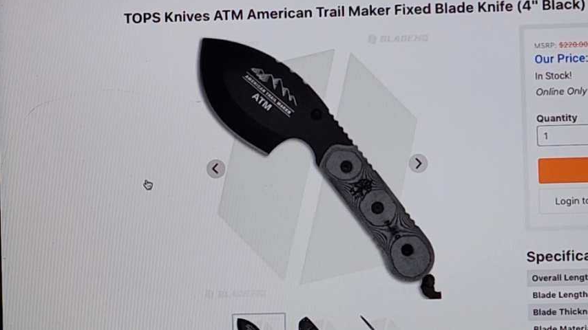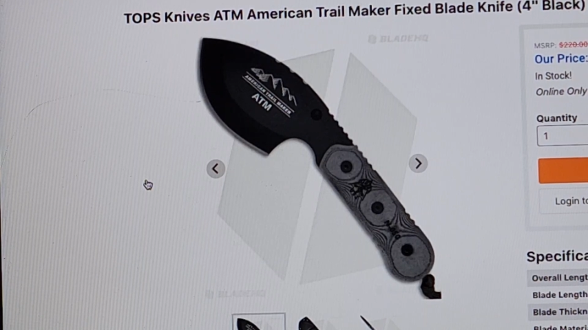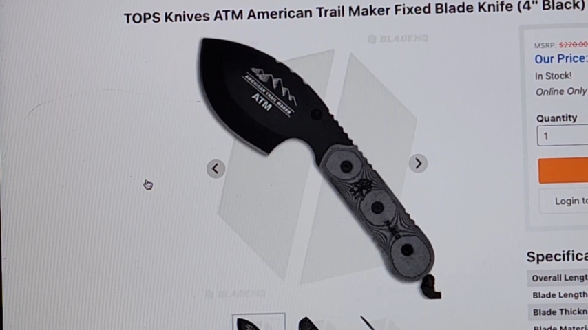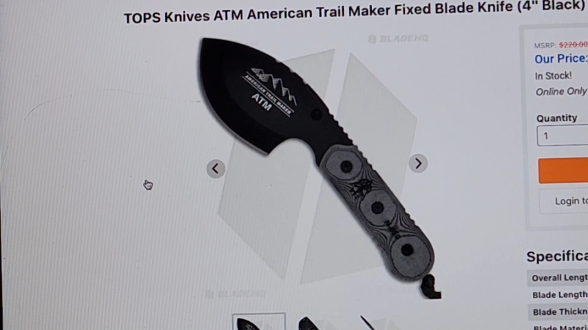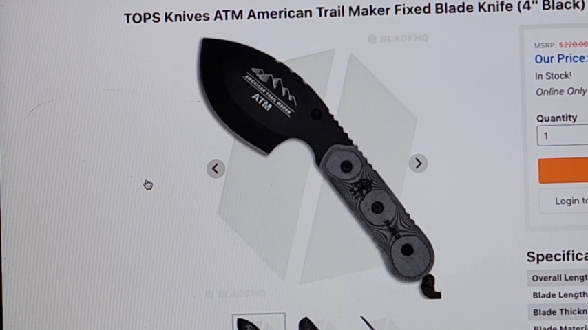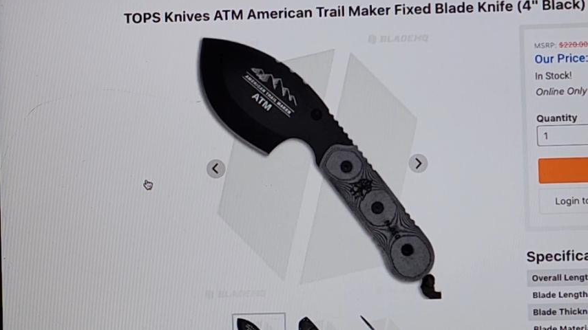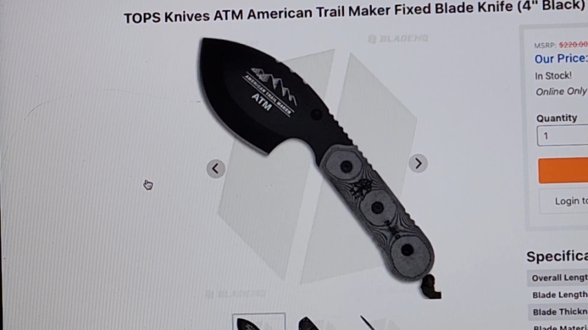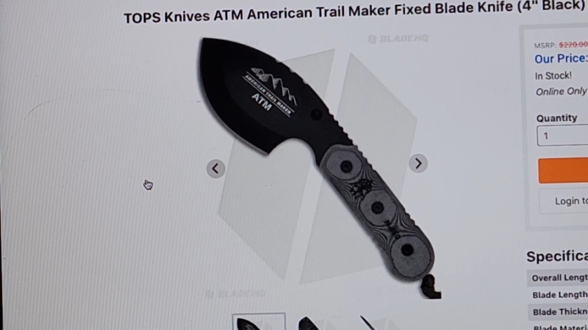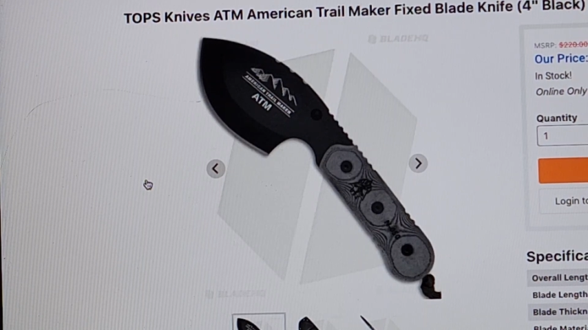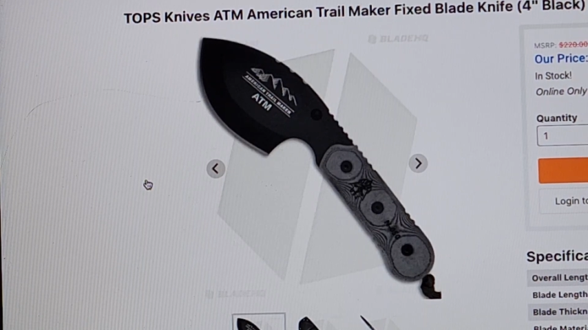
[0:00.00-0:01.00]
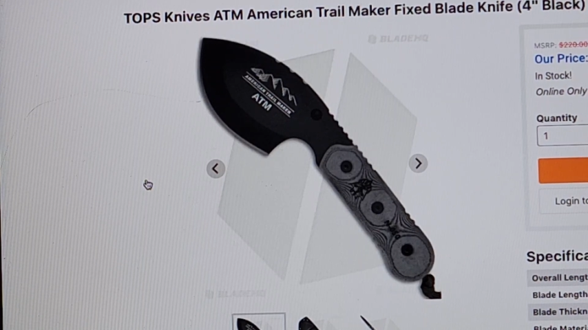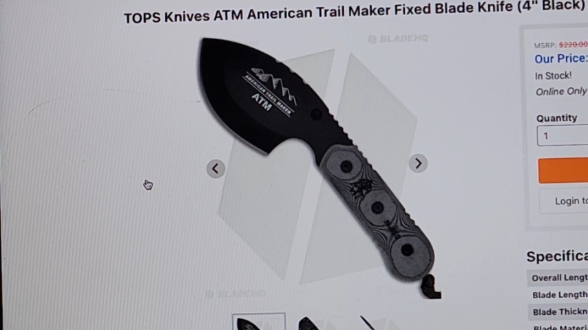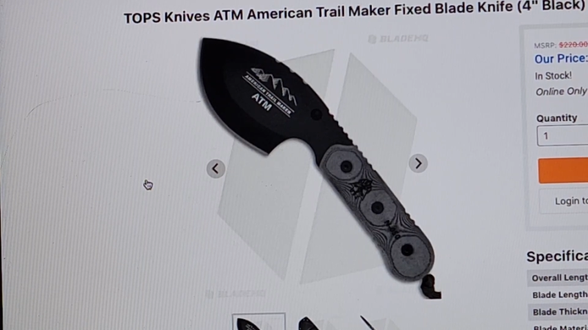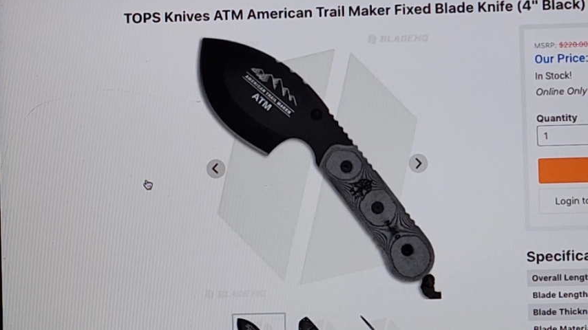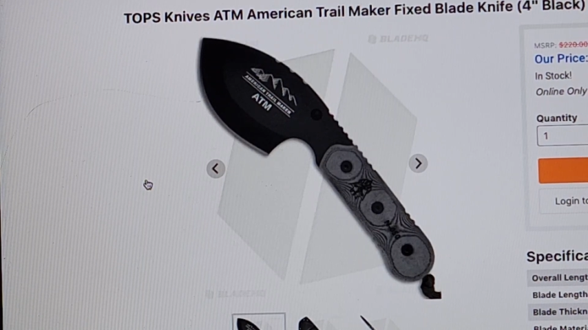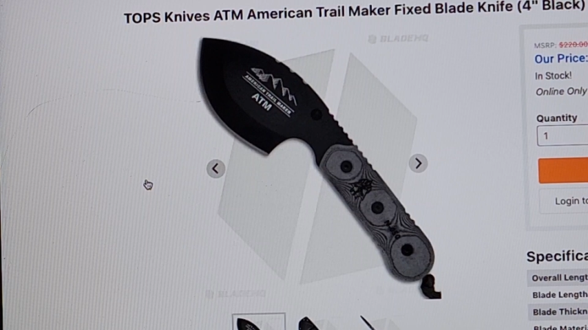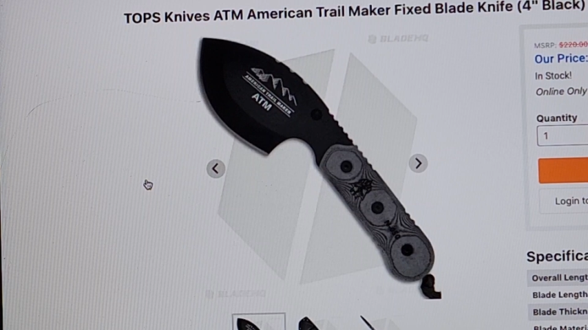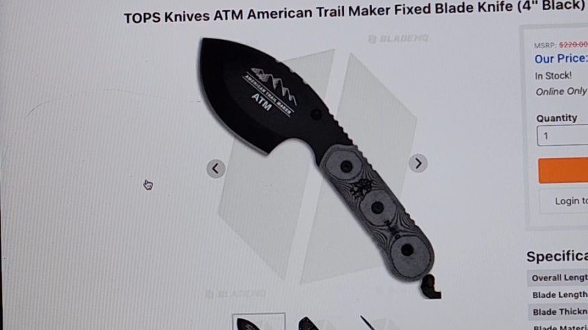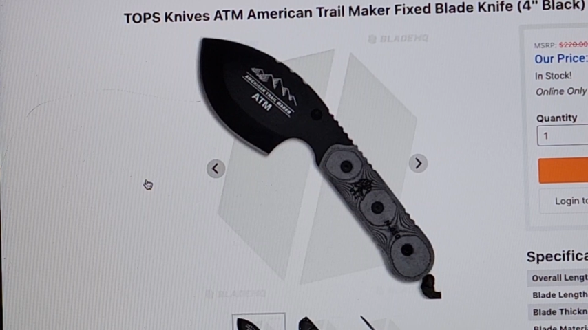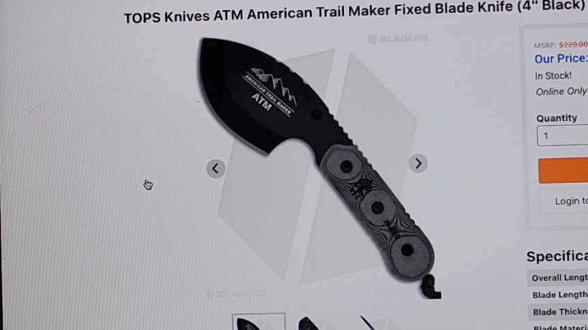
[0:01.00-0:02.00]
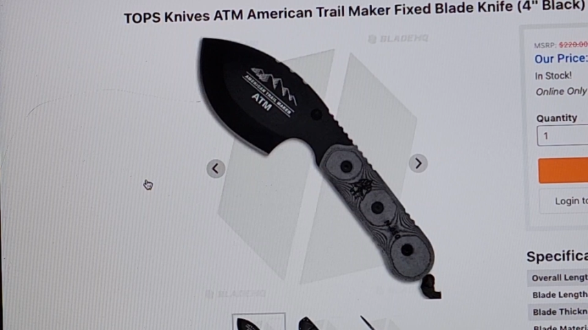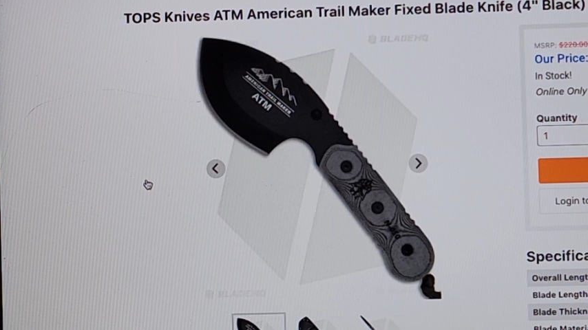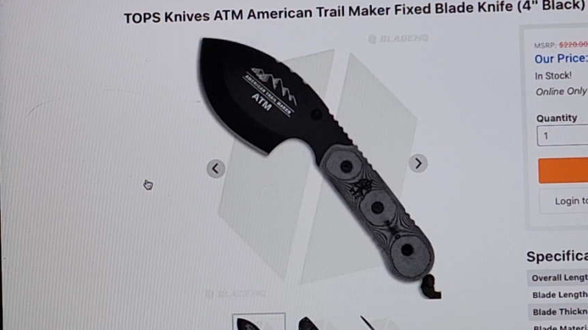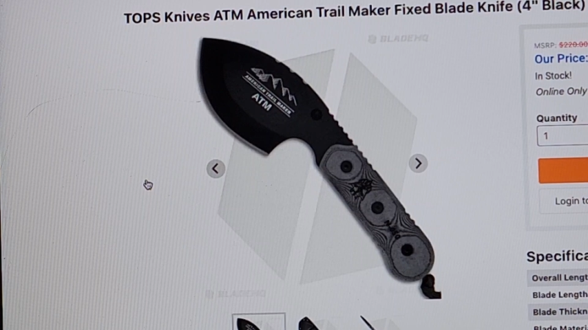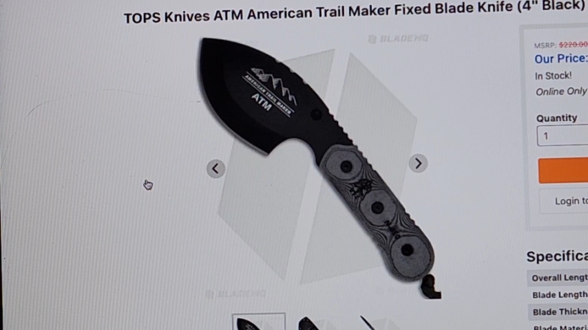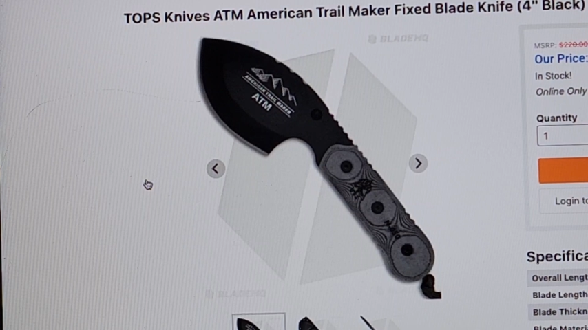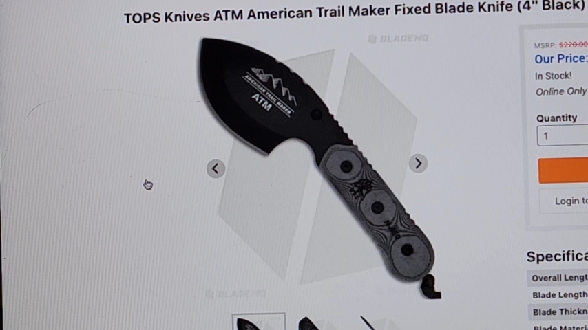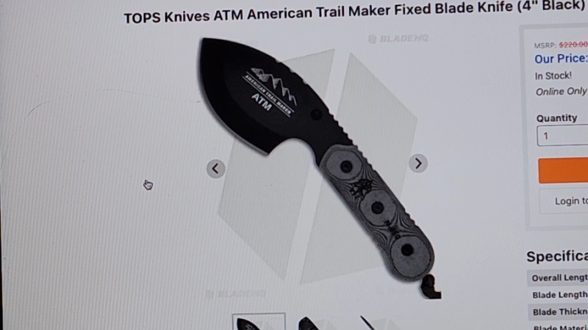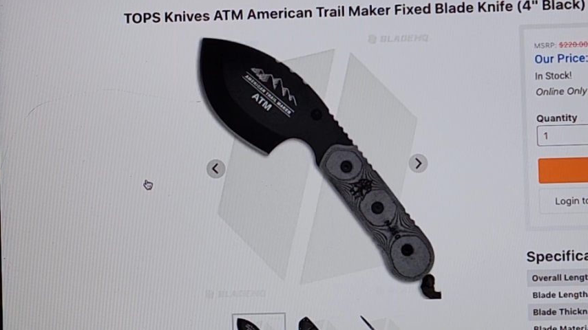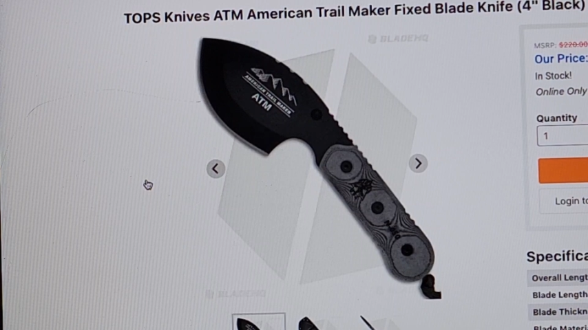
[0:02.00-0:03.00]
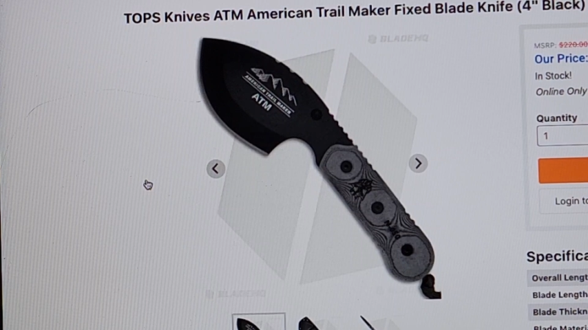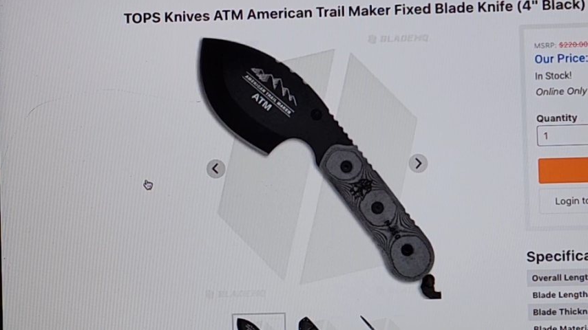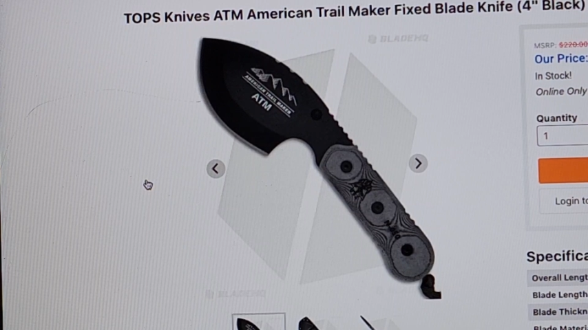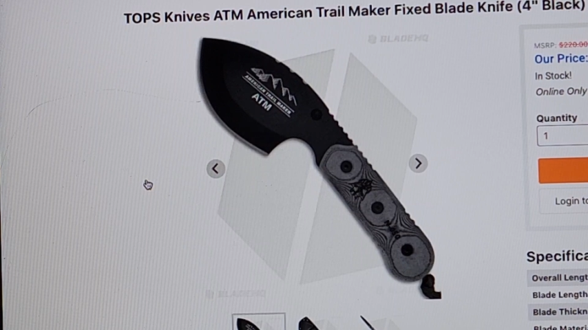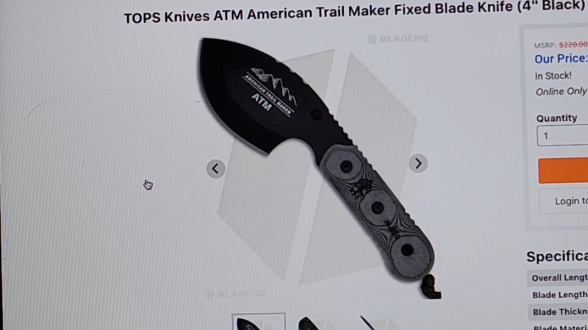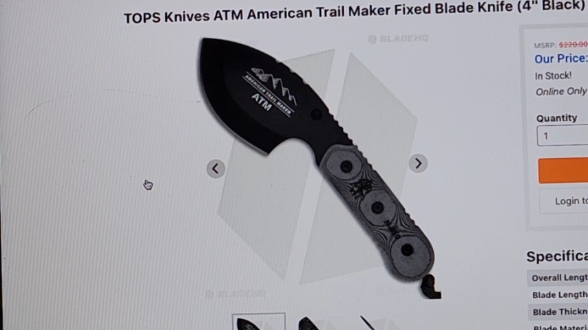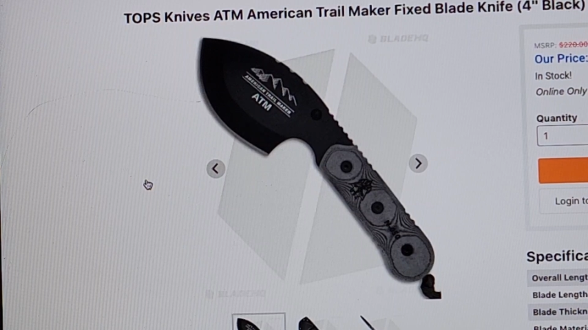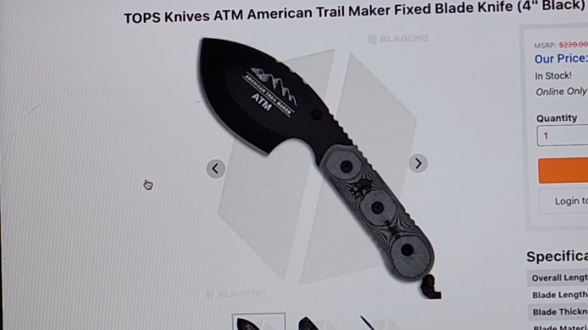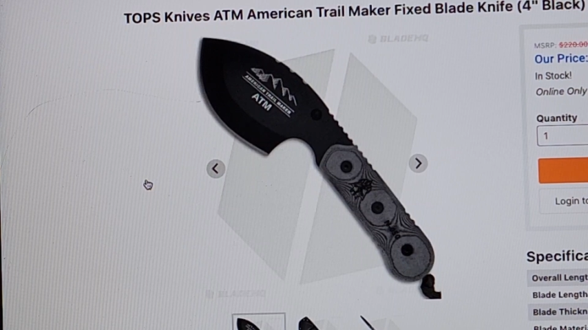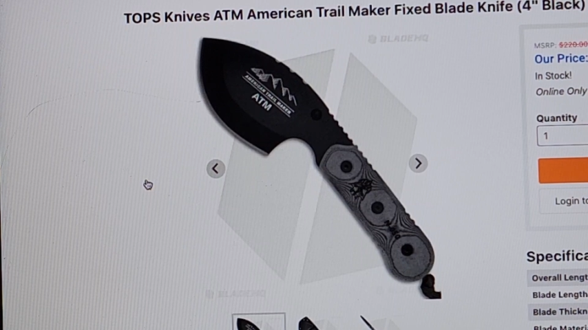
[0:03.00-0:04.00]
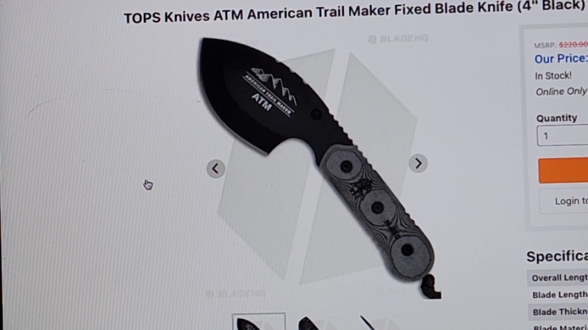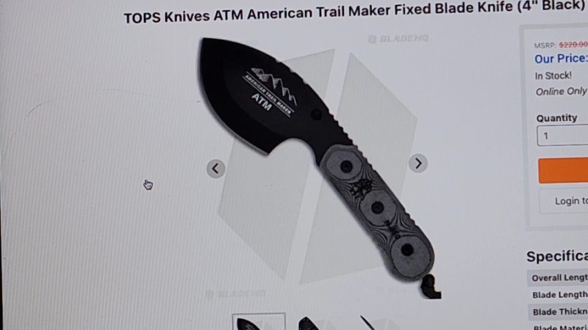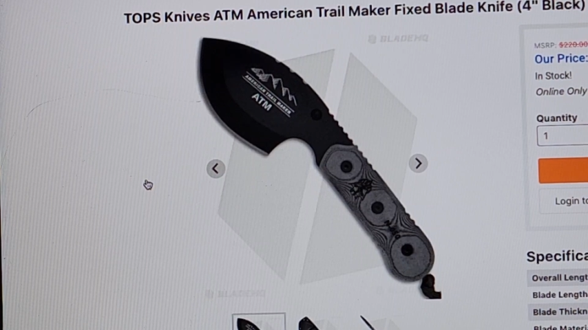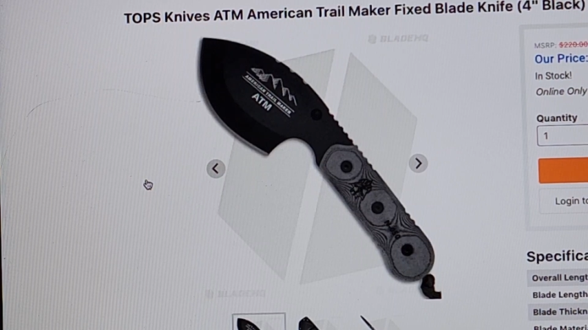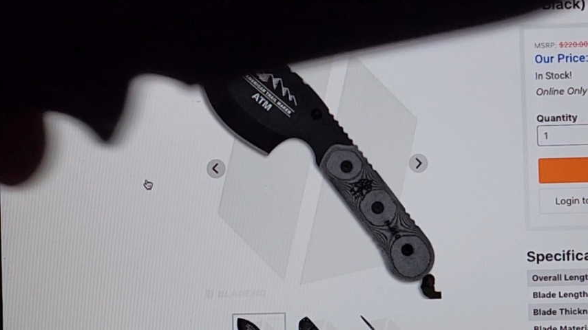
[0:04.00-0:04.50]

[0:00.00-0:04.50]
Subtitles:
Nobody's mouth can be seen.